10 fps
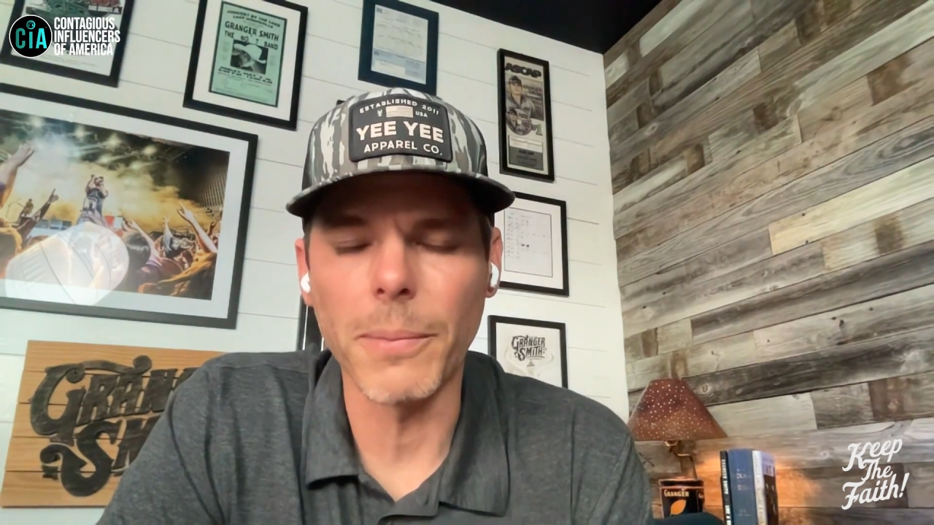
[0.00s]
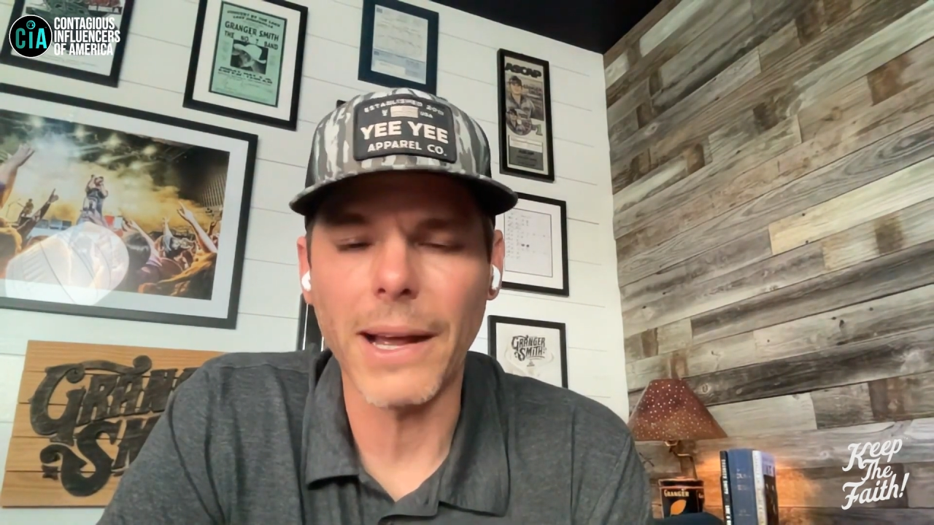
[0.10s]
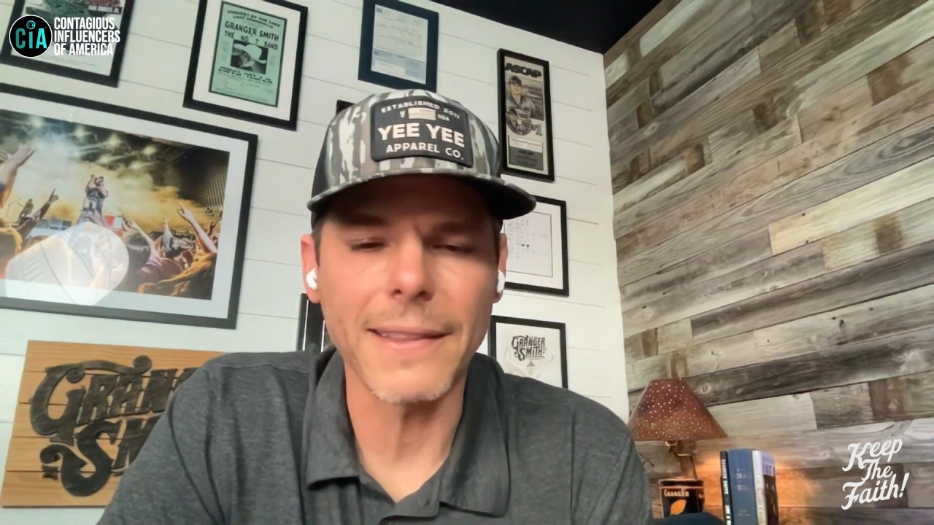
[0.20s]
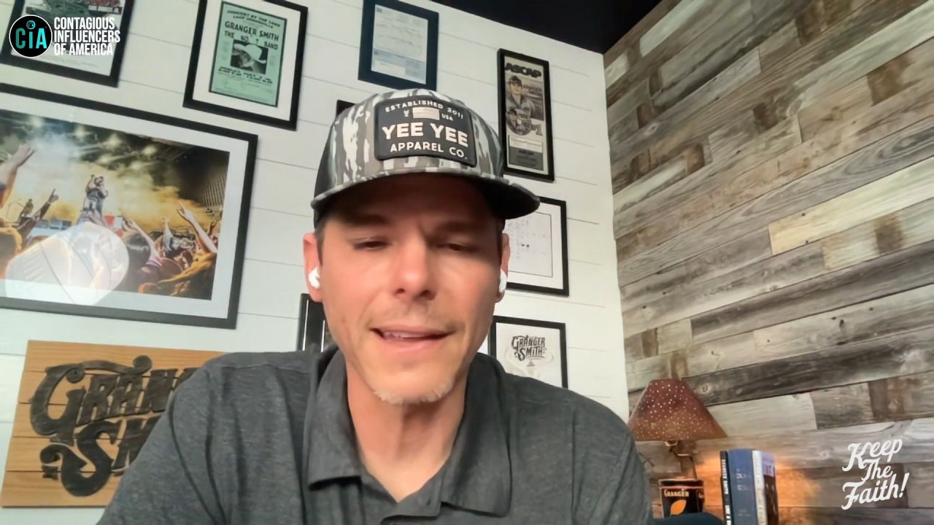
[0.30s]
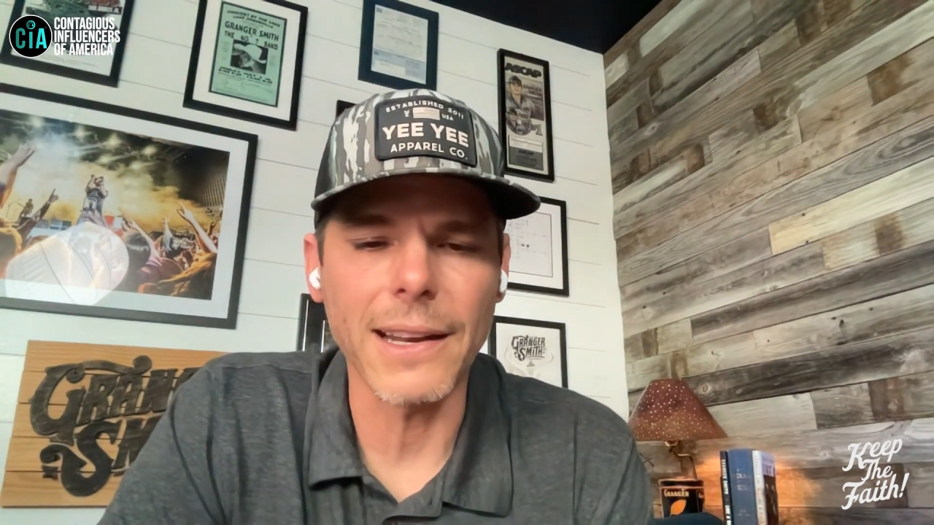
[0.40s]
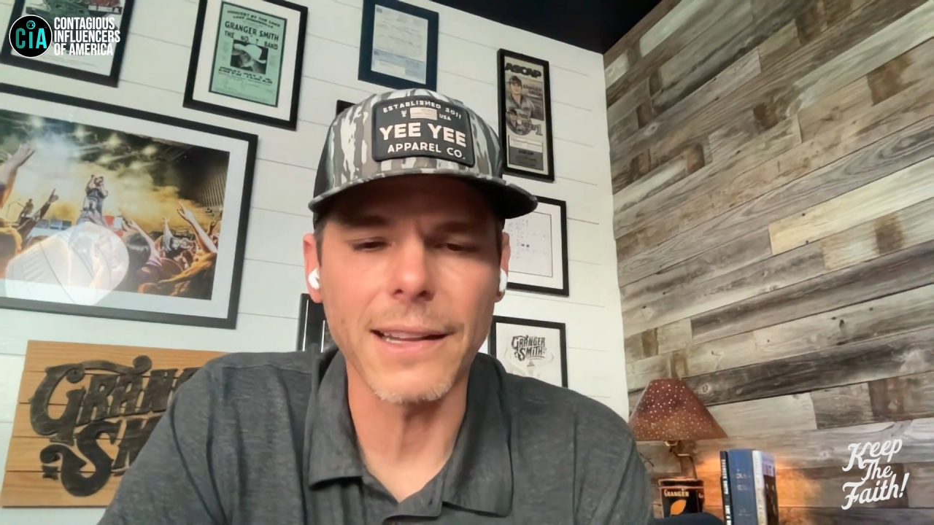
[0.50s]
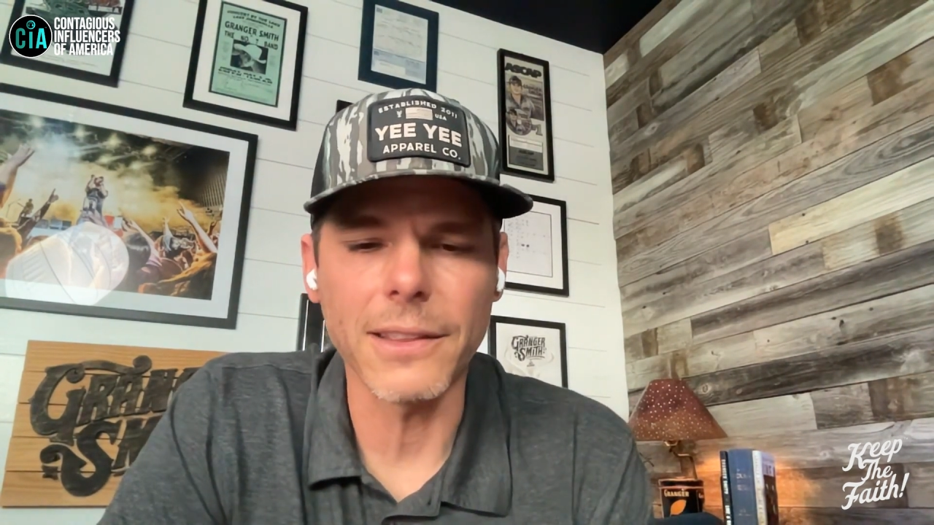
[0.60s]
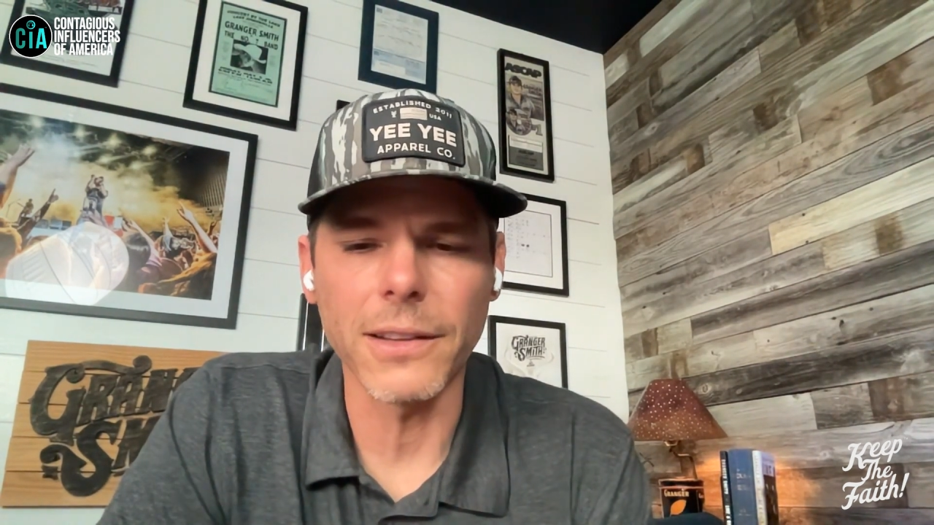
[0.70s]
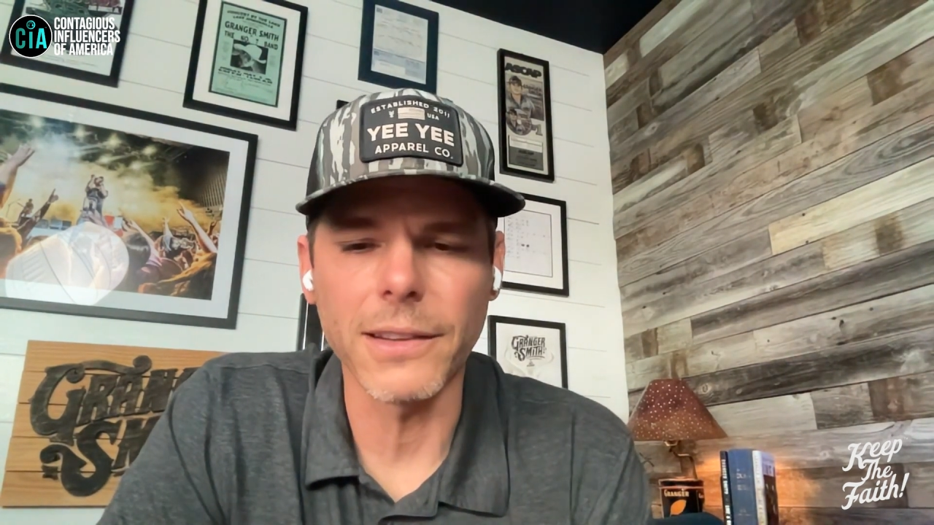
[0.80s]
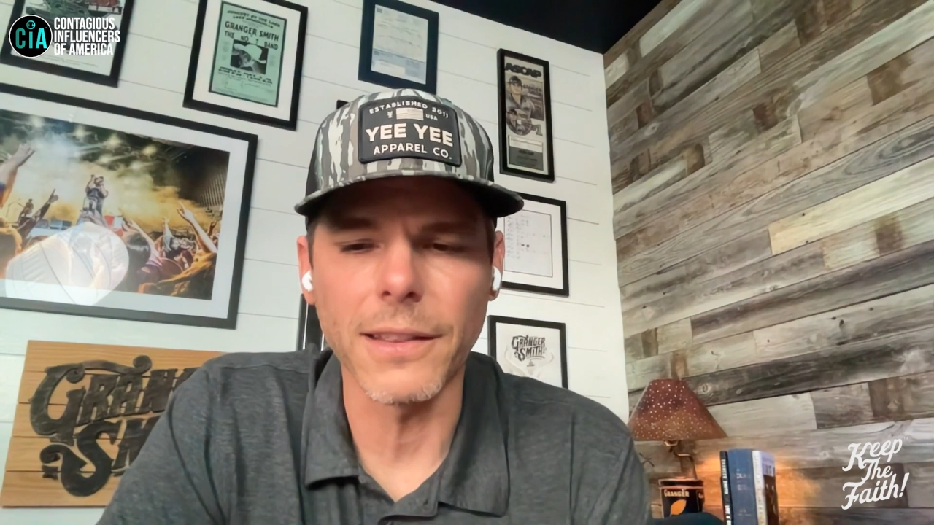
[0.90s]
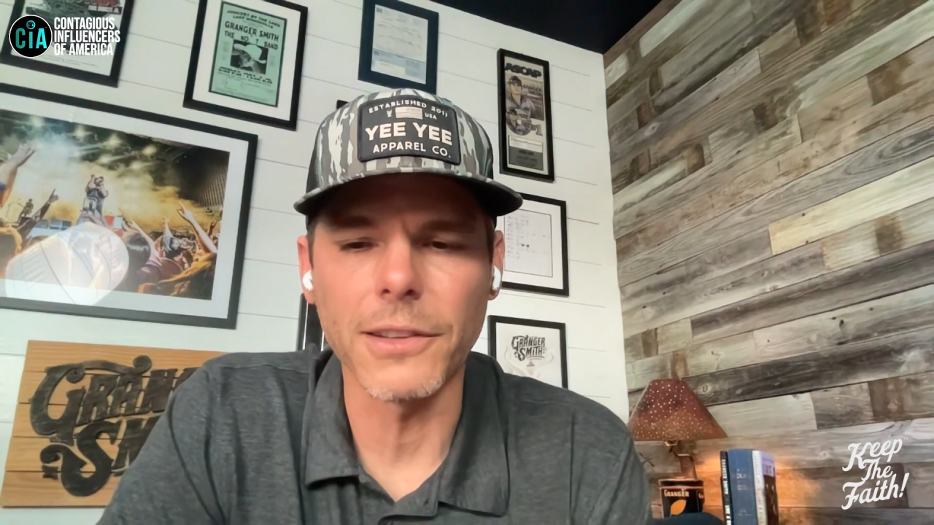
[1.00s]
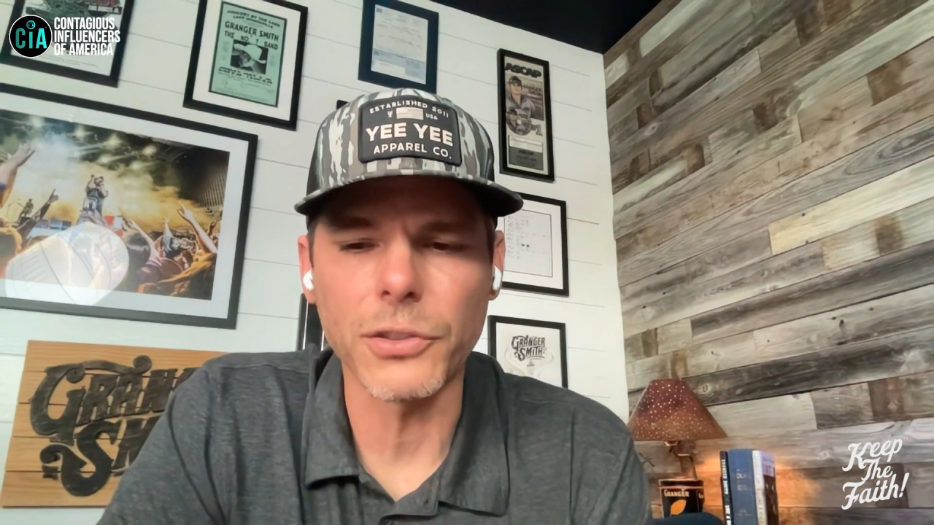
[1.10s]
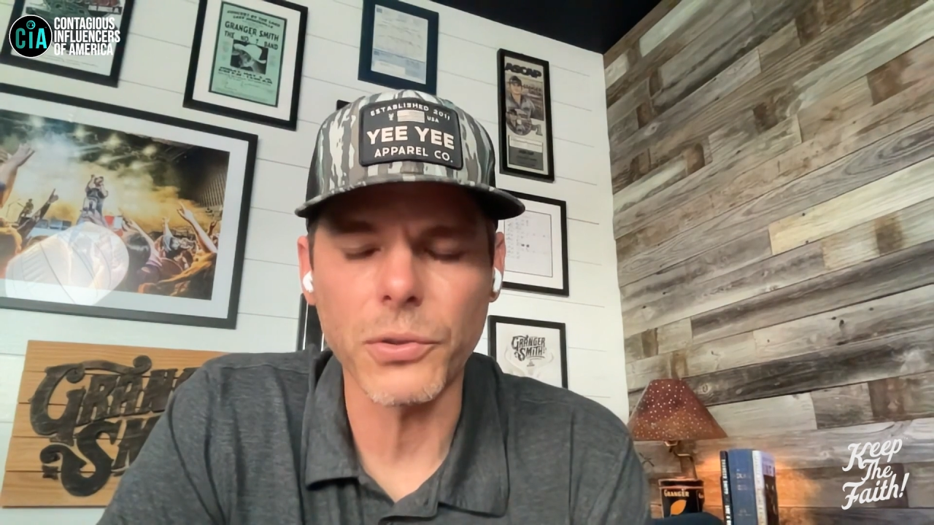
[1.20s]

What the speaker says: about that, I thought that